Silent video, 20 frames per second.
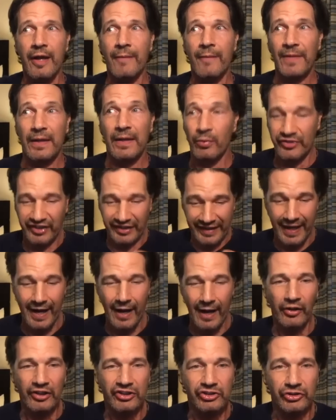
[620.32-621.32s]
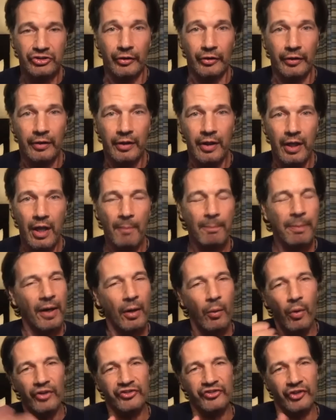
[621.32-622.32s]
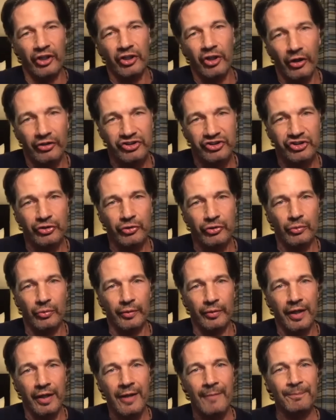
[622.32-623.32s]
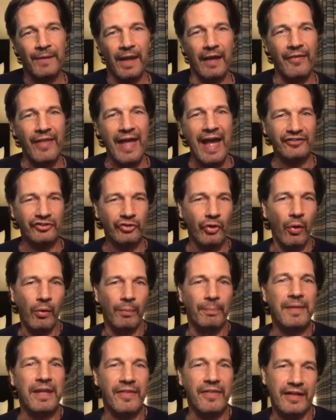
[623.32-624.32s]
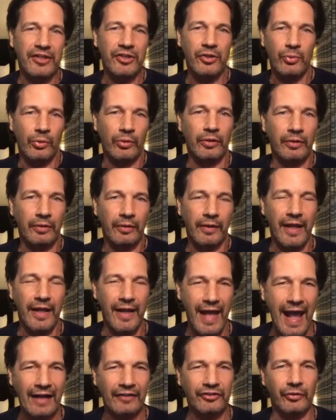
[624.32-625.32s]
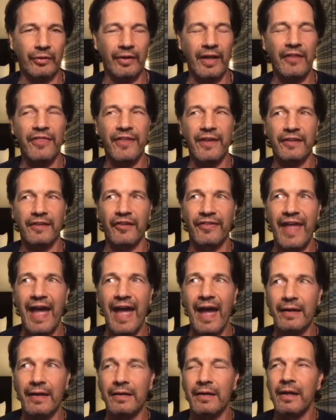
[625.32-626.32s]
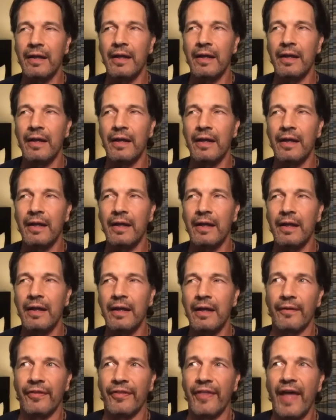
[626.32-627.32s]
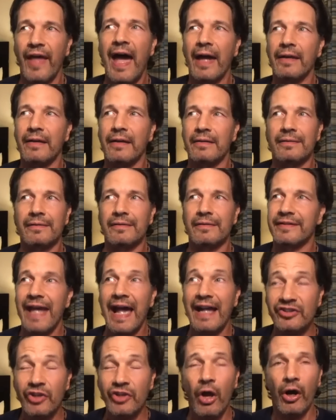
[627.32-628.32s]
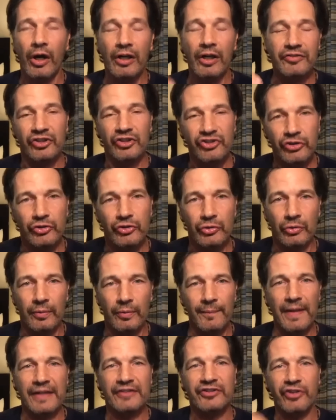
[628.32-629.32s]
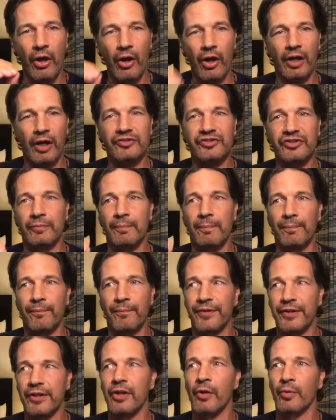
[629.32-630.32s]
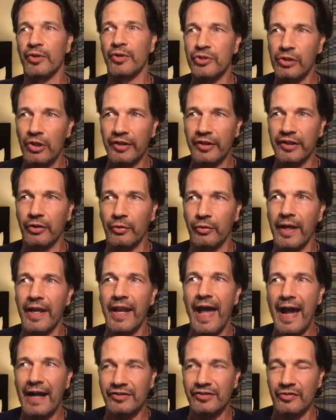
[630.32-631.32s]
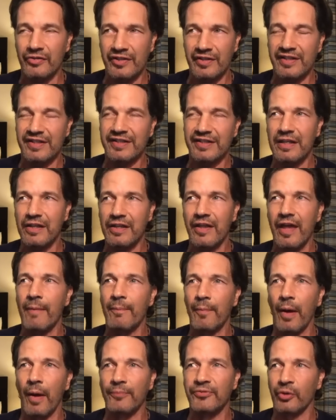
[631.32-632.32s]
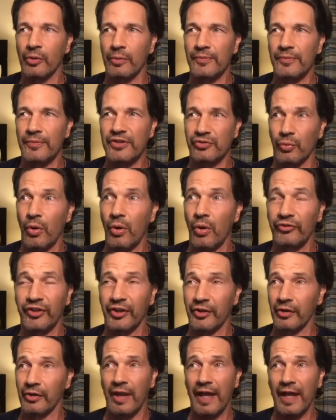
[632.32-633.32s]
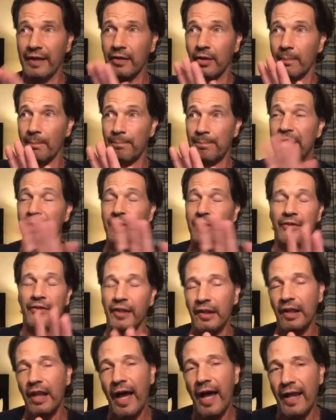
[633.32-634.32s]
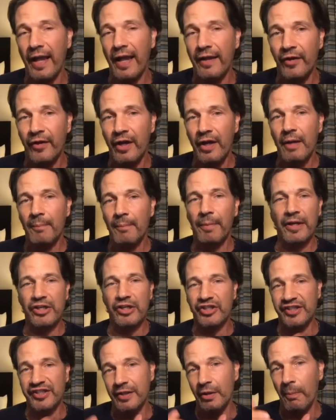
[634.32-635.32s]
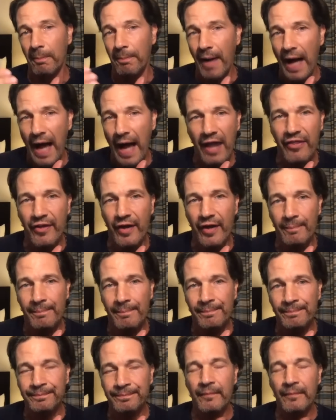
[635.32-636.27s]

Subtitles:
it was a character, but it wasn't a cartoon, and that told me that you were an actor. And I think that that's hard to do. It's hard to, when you look at great actors and see them absorb these roles that are like bigger than life, but you still buy them.